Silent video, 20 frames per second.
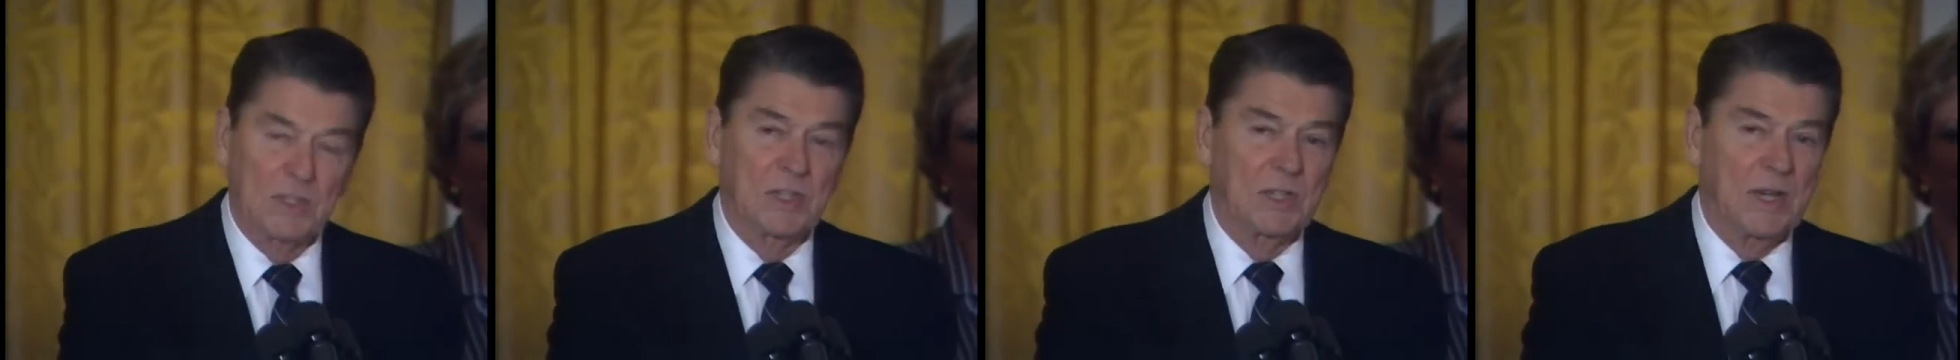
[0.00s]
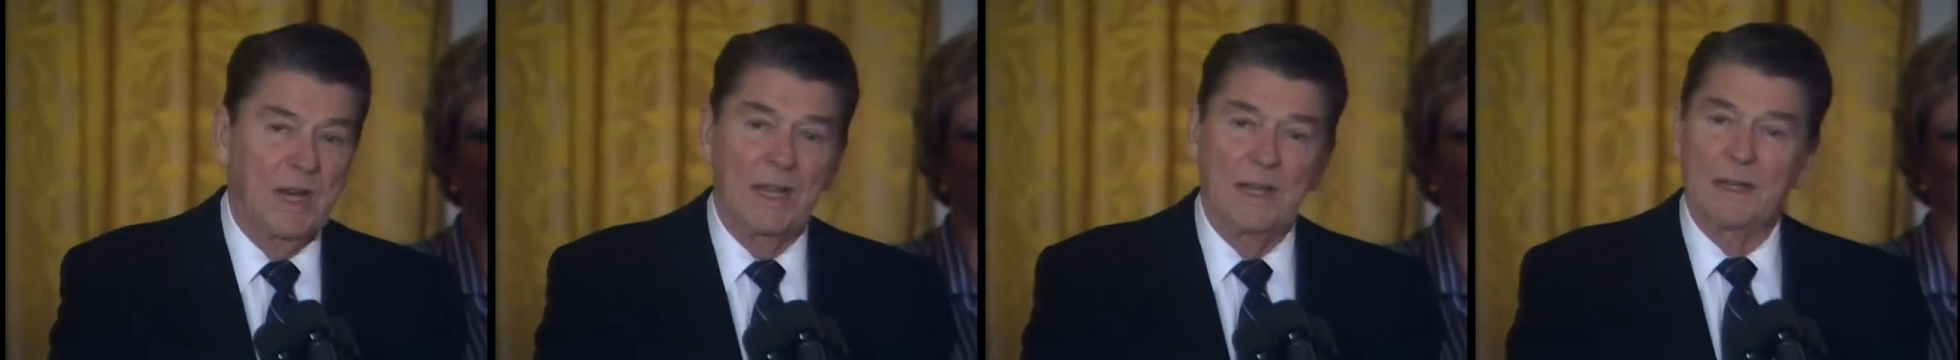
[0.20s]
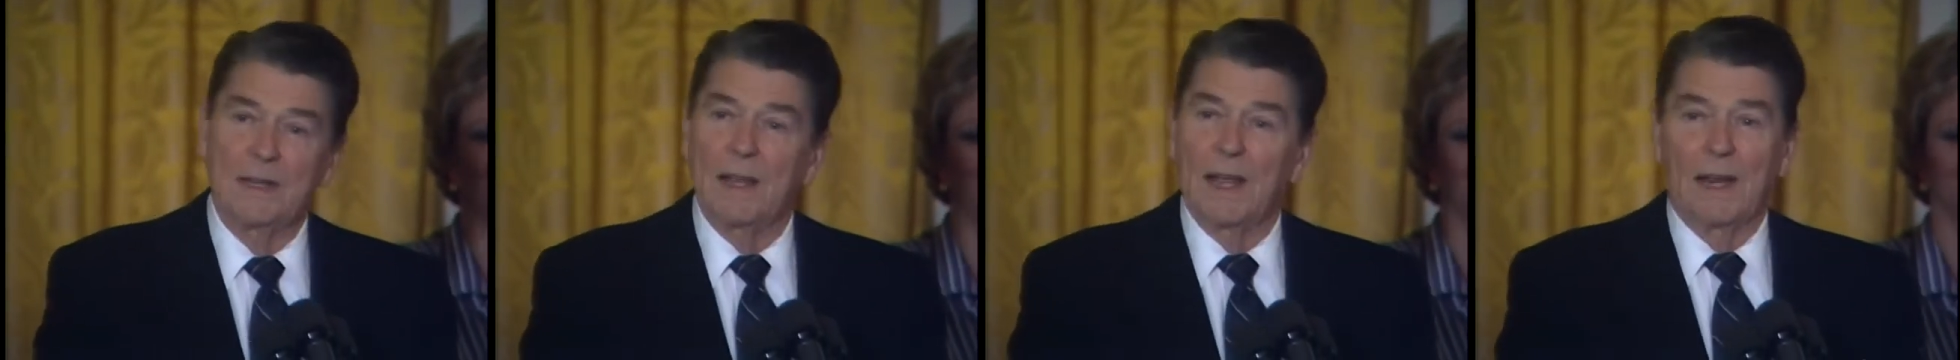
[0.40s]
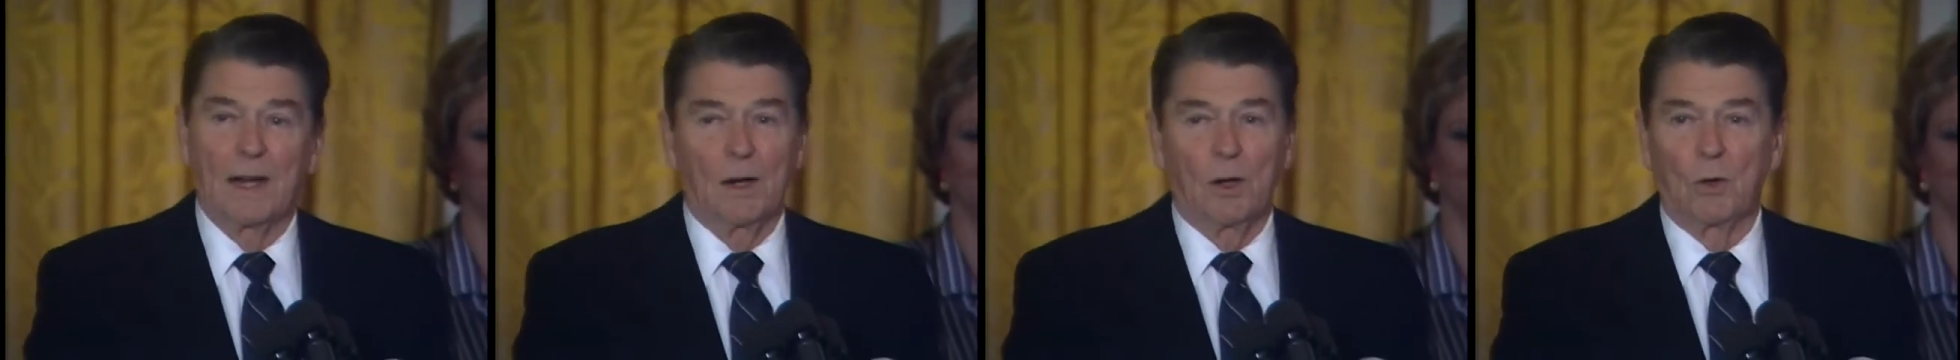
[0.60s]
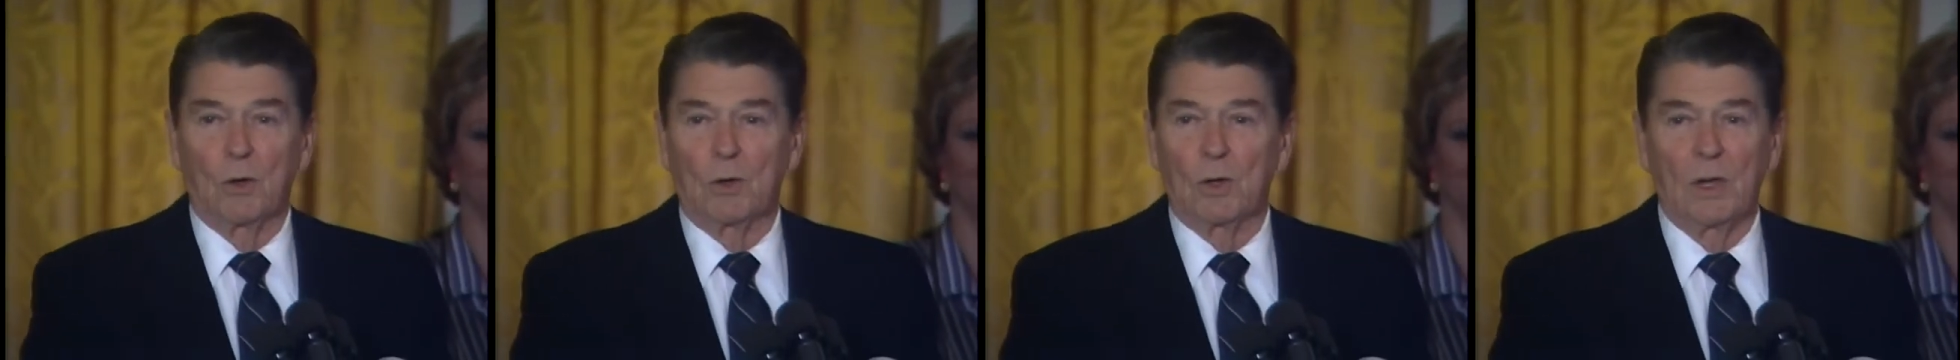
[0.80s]
state and
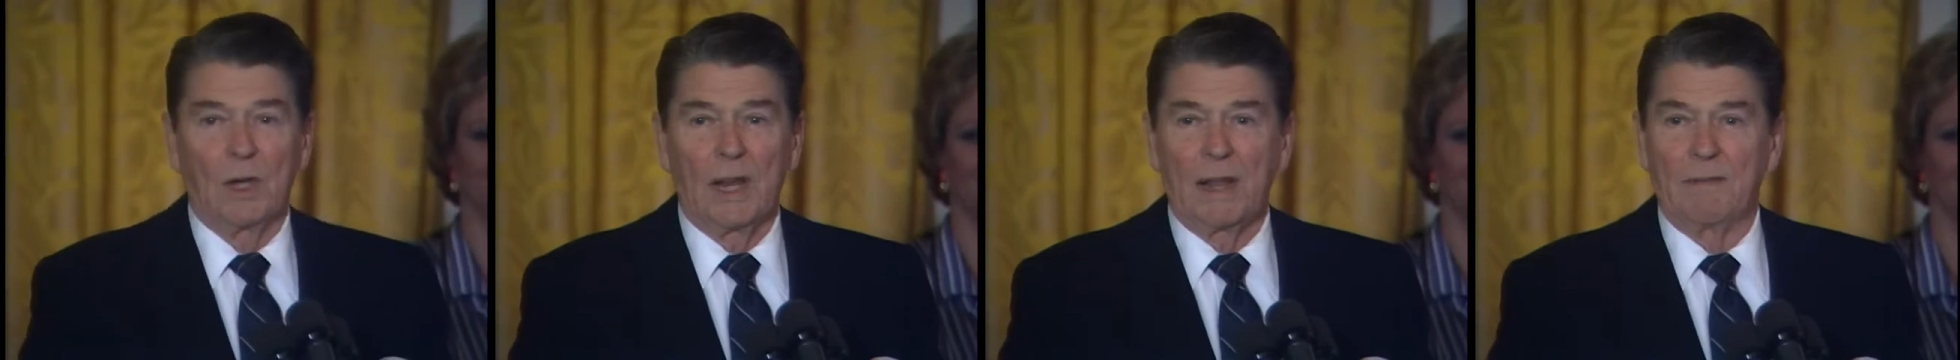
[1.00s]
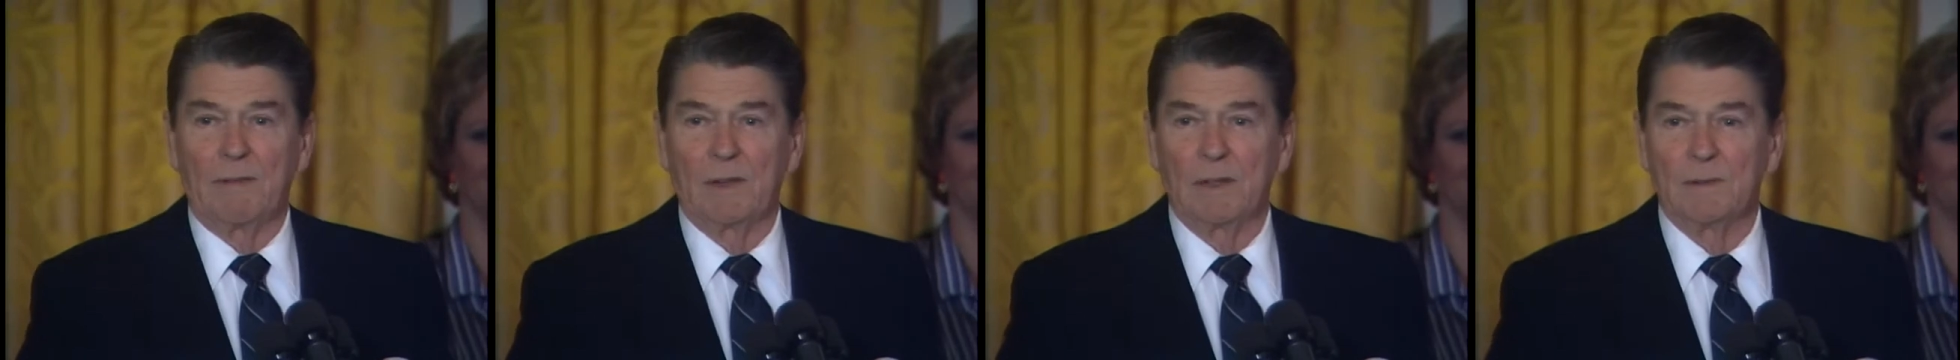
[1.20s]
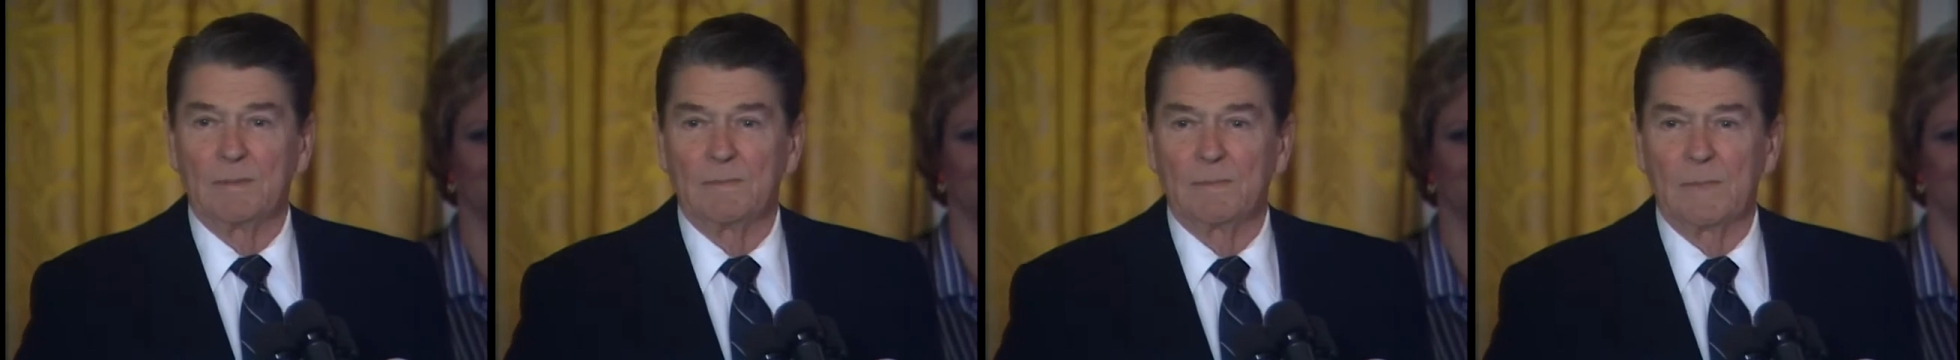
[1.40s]
local level.